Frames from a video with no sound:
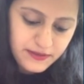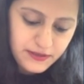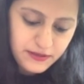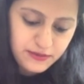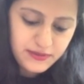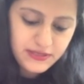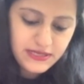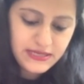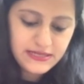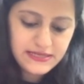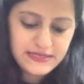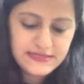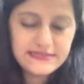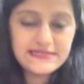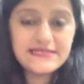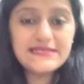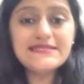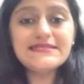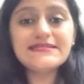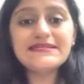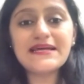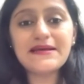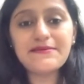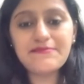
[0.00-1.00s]
urine
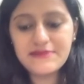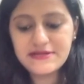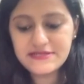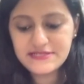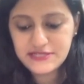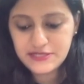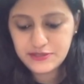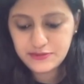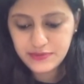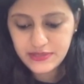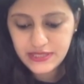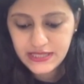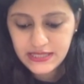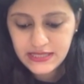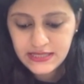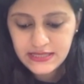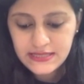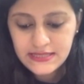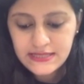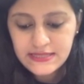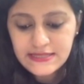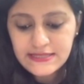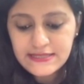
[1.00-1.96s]
disease, MSUD?